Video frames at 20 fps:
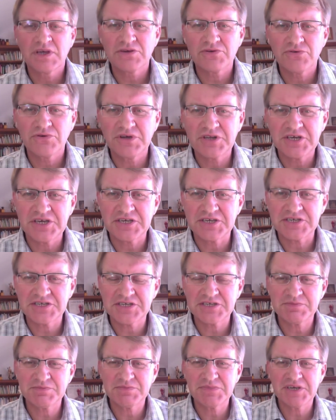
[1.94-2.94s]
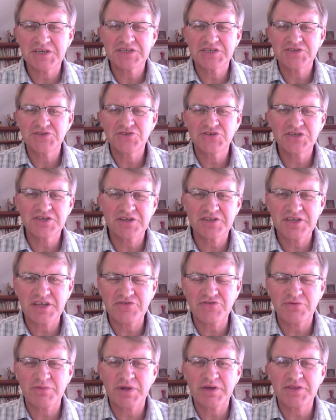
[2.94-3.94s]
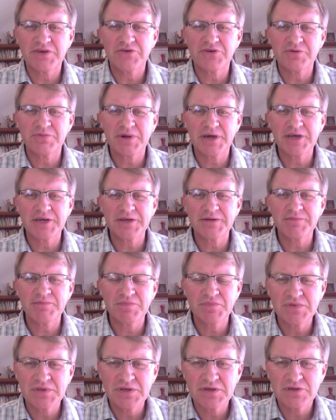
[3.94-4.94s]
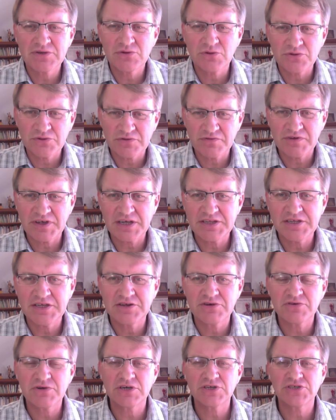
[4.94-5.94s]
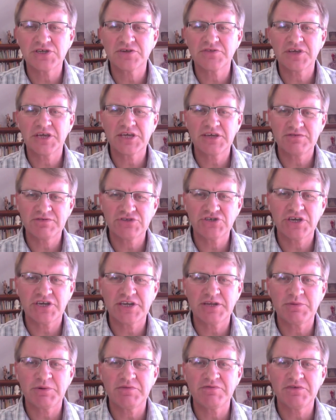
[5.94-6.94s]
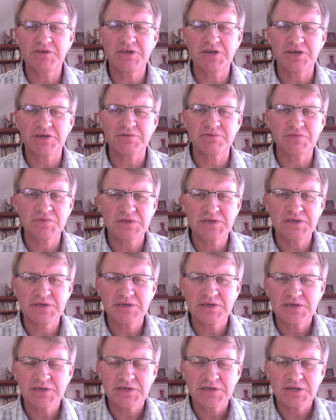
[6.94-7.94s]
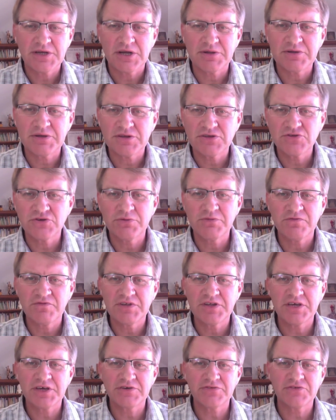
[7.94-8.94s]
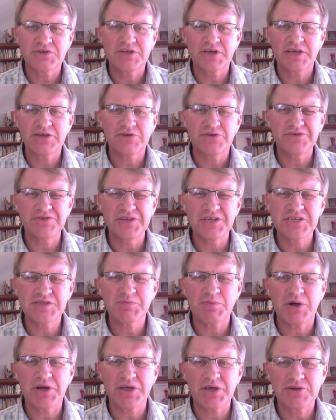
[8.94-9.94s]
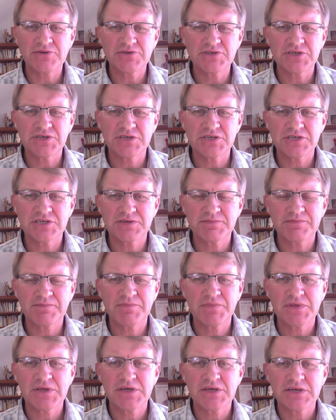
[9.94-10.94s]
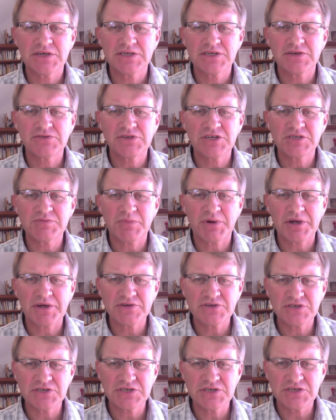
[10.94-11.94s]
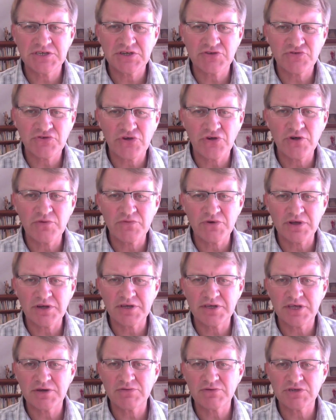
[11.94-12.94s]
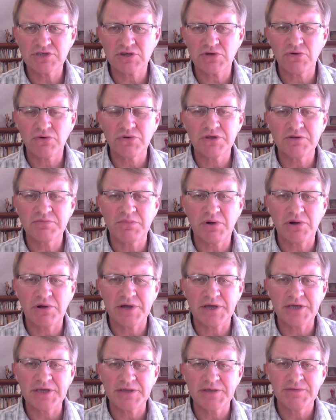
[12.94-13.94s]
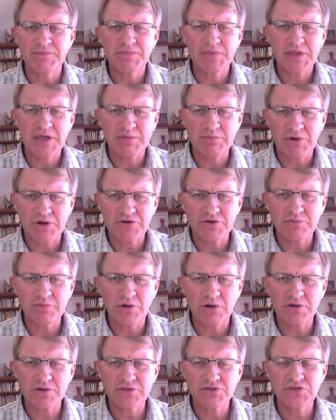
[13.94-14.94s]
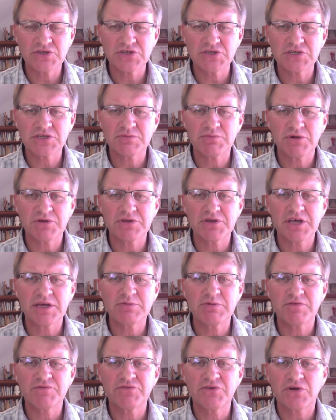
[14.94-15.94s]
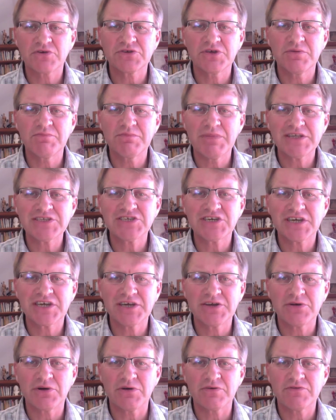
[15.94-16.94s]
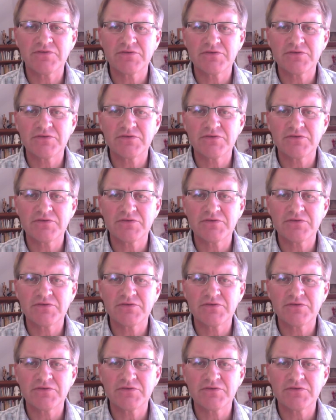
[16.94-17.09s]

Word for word: Greetings, it's New Zealand naturopath Eric Bakker, author of Candida Crusher. Thank you for checking out my video. I'm going to do a video today on dysbiosis. So dysbiosis is a term really that was coined by a microbiologist by the name of Dr. Metchnikoff,